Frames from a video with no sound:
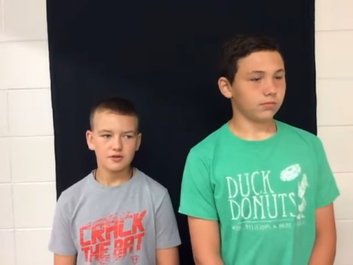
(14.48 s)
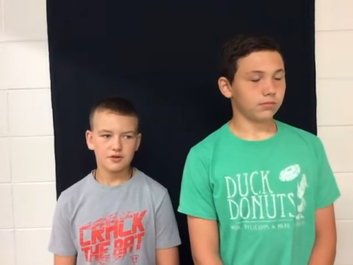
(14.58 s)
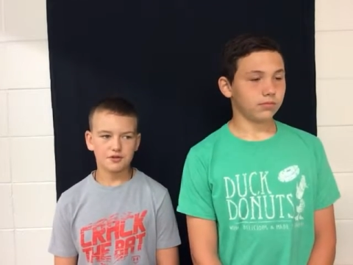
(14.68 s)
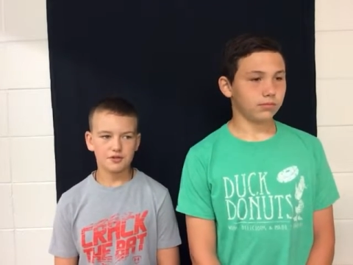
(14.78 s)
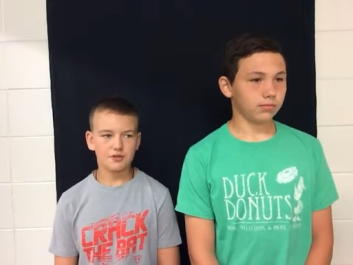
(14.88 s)
Speaker 1: A,
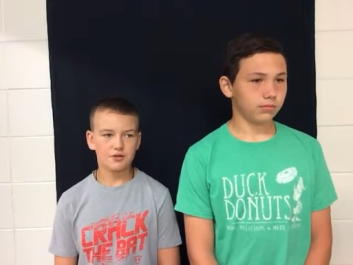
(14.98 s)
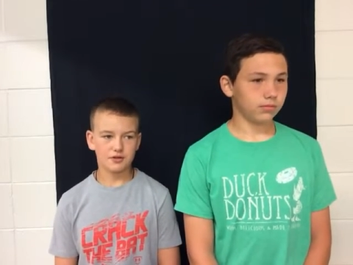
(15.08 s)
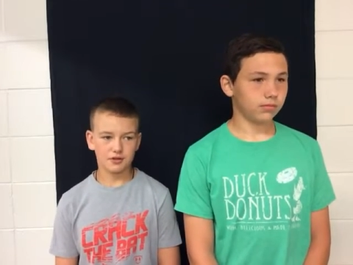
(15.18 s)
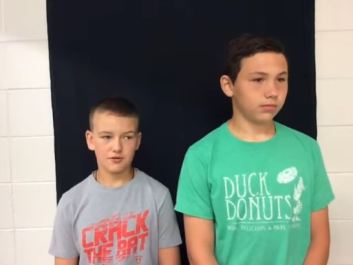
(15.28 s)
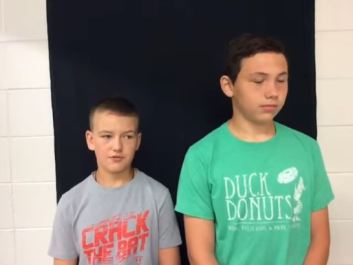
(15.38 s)
th a,
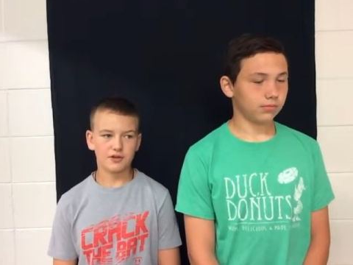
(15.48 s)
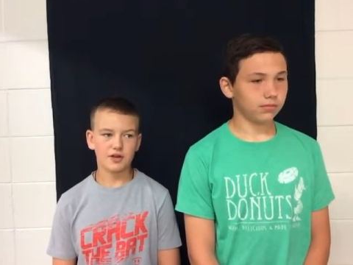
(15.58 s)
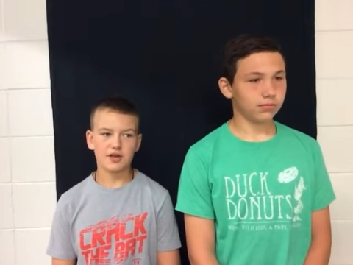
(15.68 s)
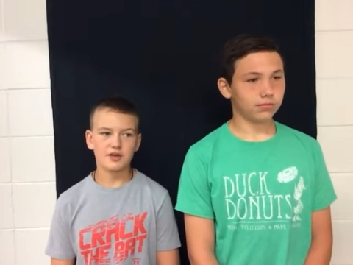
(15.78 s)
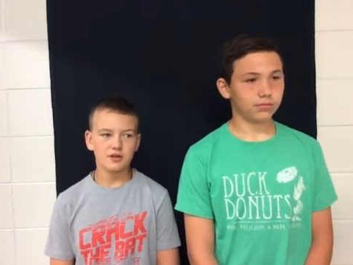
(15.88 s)
thought for the
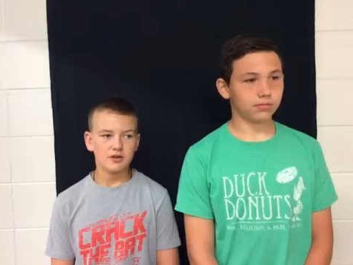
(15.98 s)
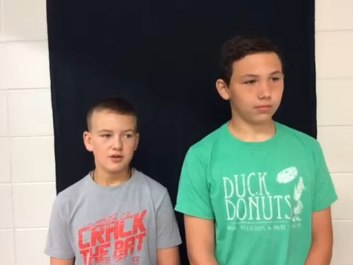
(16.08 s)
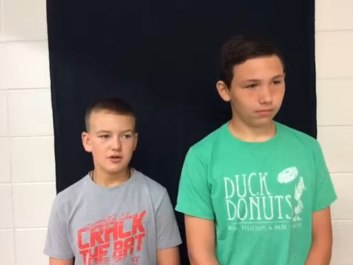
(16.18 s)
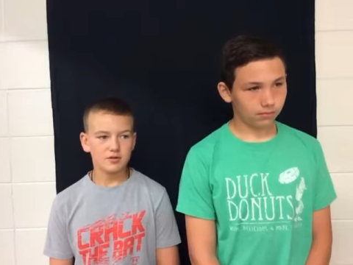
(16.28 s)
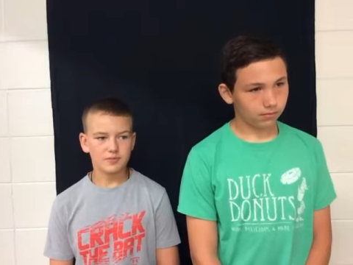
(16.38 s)
day.
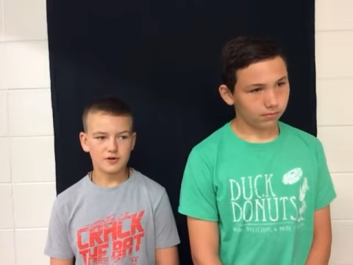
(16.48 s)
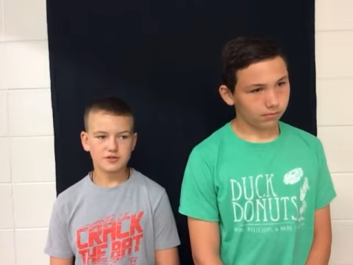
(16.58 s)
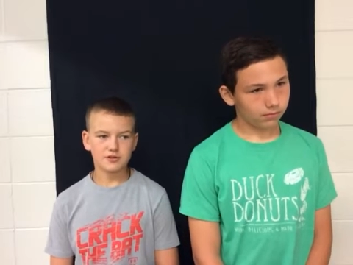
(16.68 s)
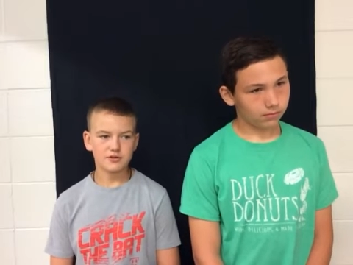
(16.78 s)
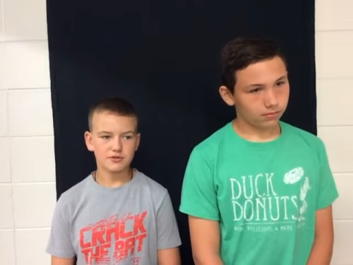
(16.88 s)
A
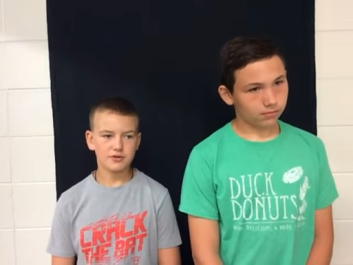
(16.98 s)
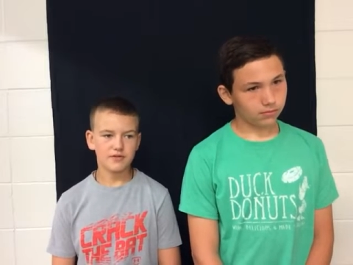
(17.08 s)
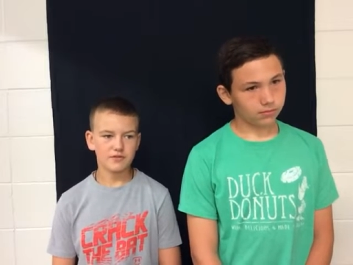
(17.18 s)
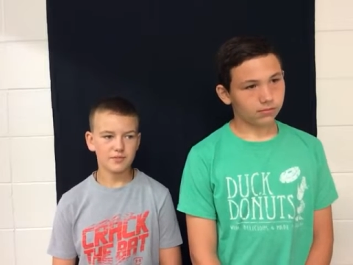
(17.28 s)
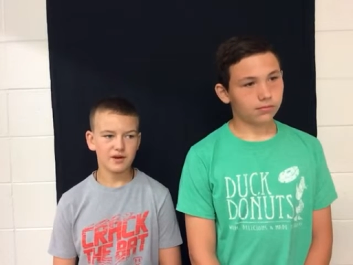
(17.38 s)
person who
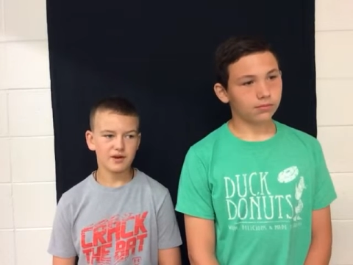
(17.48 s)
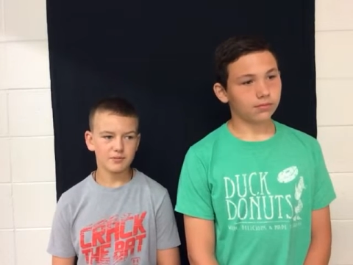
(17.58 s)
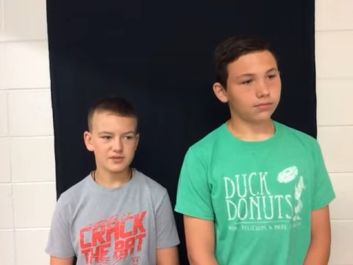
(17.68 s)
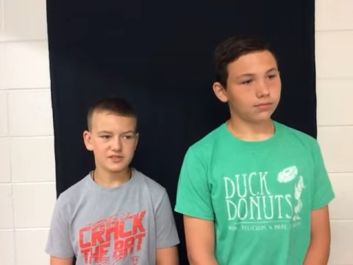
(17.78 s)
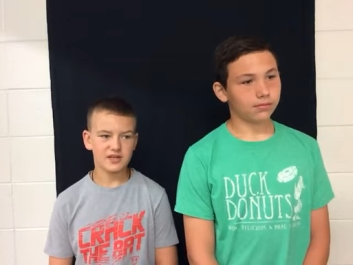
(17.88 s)
never made a
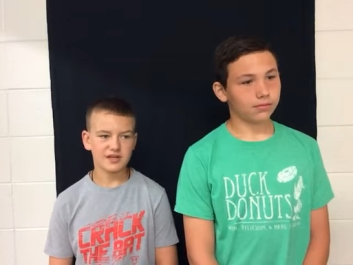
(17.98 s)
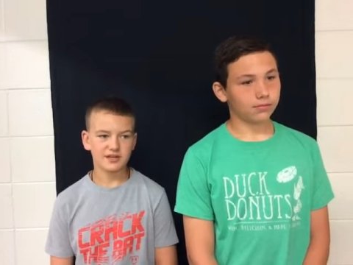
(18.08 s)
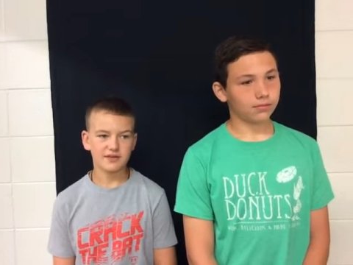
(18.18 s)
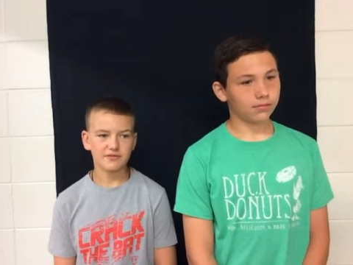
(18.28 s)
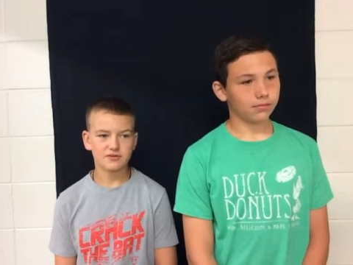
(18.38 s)
mistake
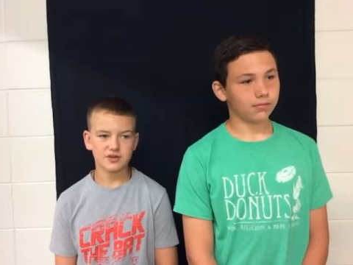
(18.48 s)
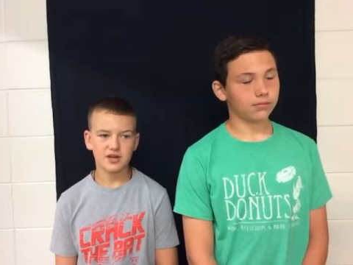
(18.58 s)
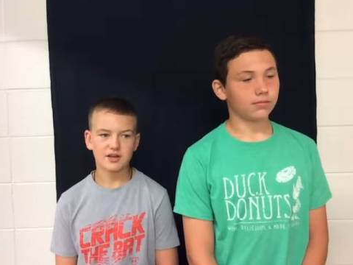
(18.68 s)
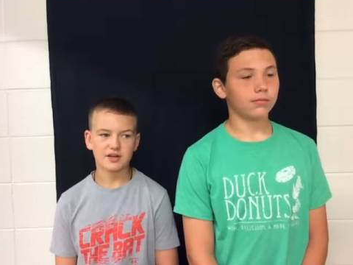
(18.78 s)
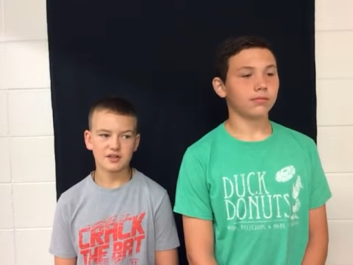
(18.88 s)
never
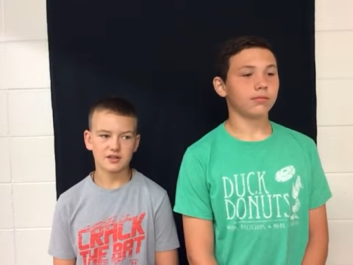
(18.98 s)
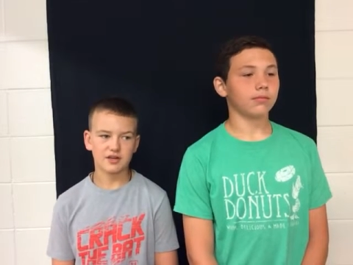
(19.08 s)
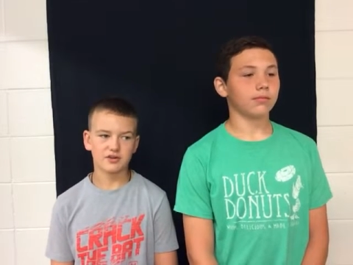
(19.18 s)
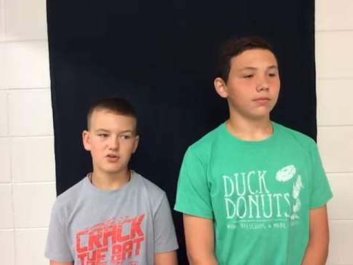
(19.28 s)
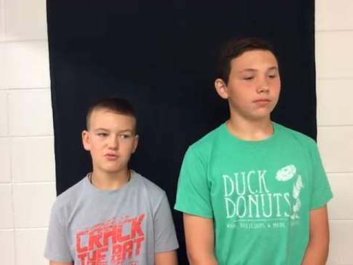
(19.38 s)
tried
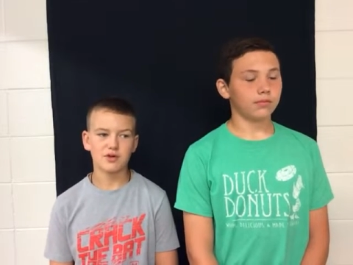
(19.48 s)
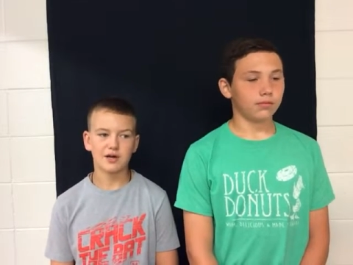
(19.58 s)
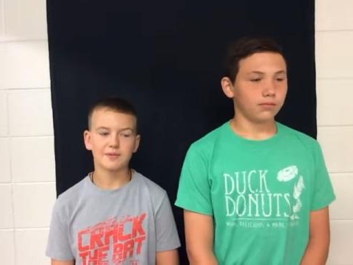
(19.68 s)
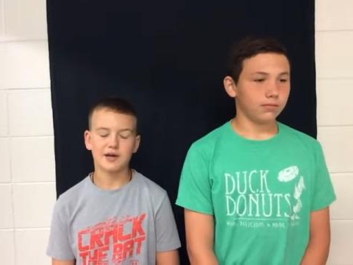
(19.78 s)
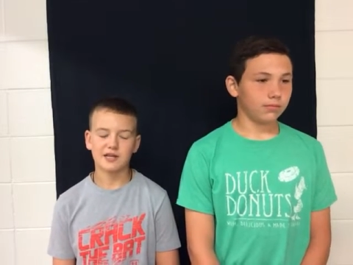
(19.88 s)
anything new.
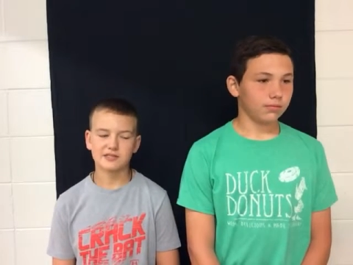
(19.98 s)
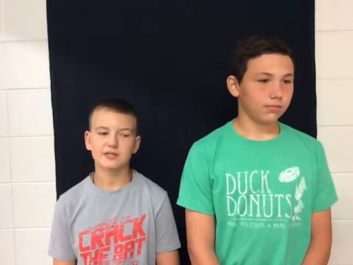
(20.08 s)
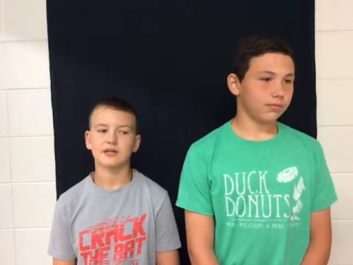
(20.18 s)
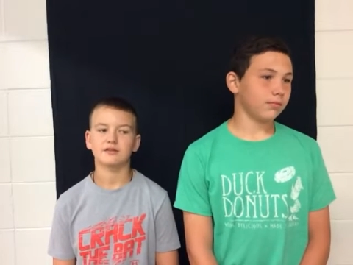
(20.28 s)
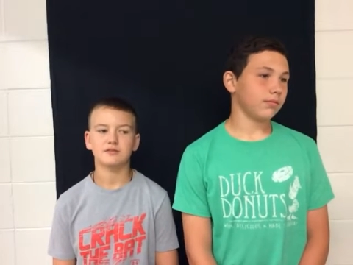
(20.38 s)
Albert
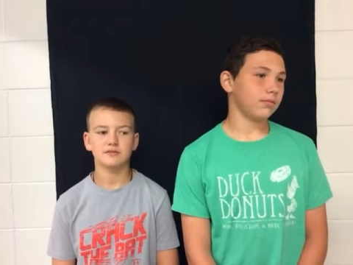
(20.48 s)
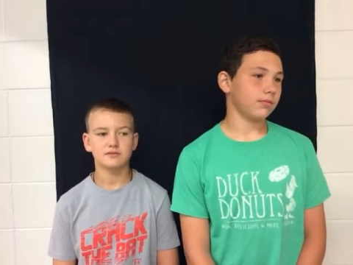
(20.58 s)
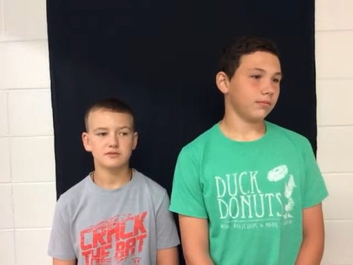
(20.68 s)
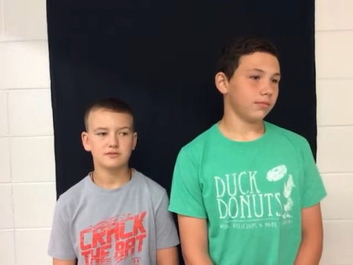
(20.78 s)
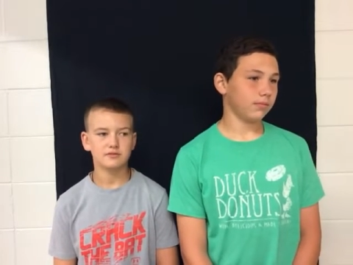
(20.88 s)
Speaker 2: Einstein.
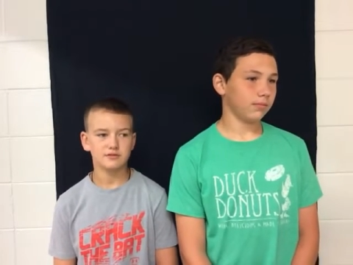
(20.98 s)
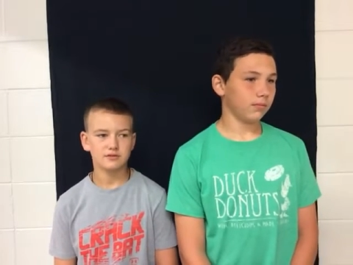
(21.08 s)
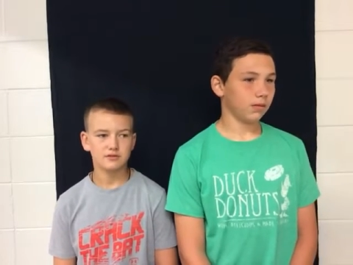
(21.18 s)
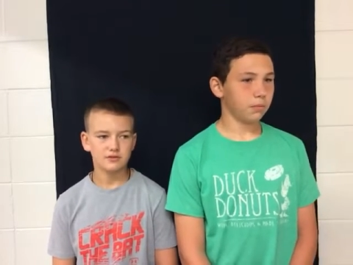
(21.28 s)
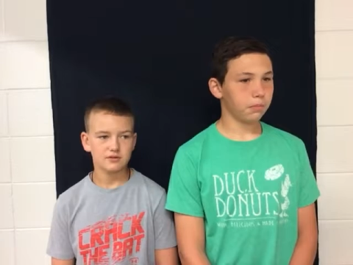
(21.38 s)

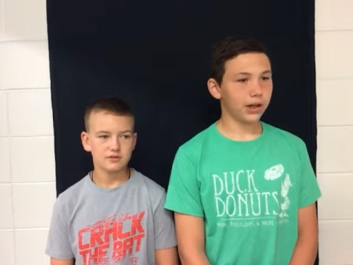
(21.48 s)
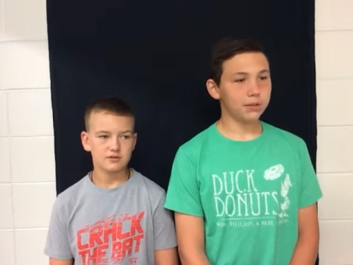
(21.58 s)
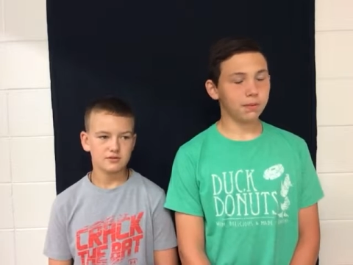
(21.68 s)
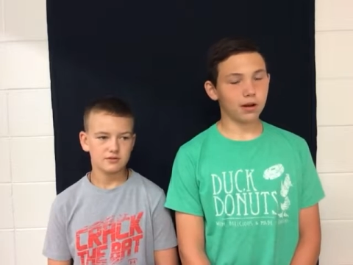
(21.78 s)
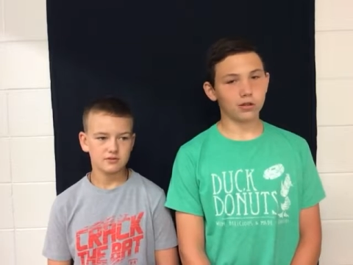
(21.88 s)
Please
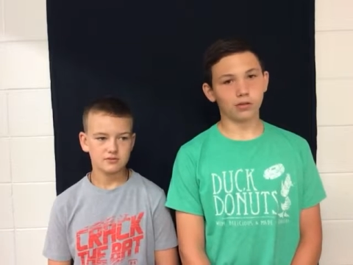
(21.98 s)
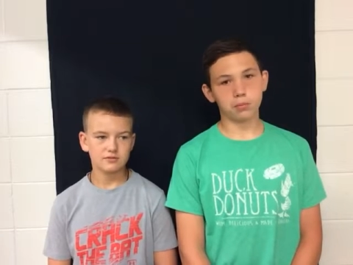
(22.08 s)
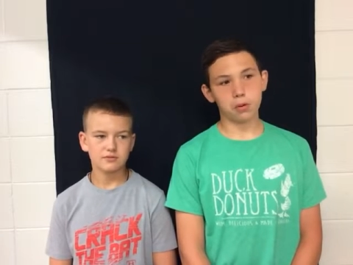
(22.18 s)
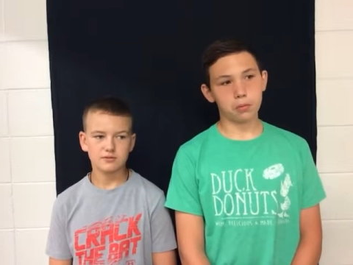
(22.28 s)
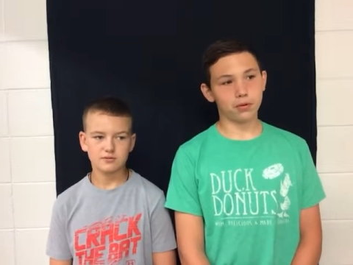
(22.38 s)
pause for a
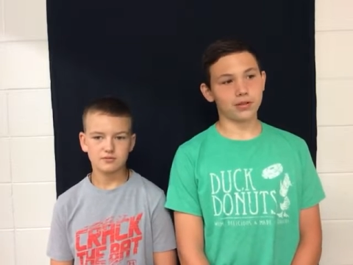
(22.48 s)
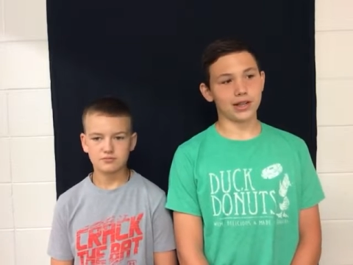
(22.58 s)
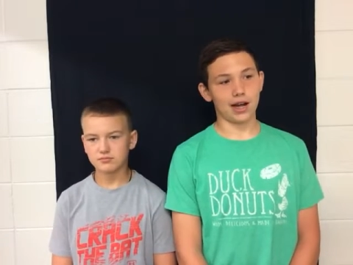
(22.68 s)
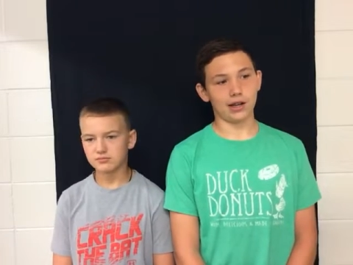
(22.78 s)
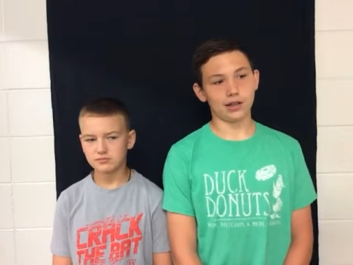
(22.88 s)
moment of
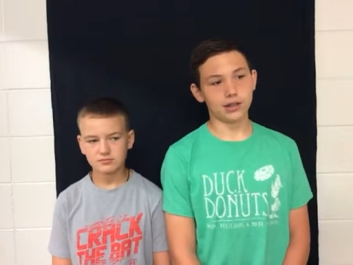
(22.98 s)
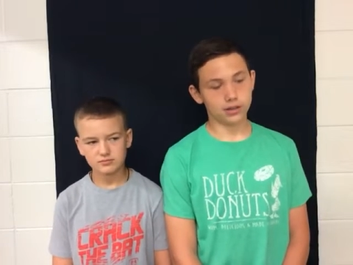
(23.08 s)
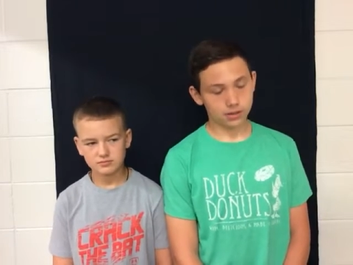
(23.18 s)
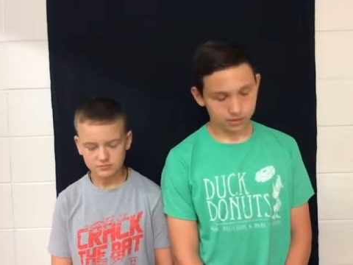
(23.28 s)
silence.